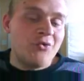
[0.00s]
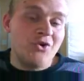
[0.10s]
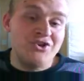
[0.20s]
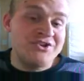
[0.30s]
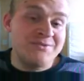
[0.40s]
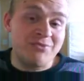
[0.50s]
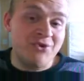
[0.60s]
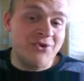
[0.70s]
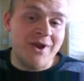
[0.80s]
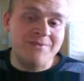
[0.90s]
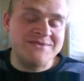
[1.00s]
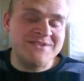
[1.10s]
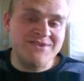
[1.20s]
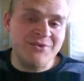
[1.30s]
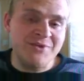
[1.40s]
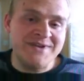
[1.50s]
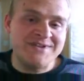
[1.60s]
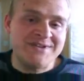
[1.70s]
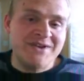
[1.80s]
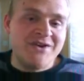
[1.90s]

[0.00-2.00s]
we're just programmed to do is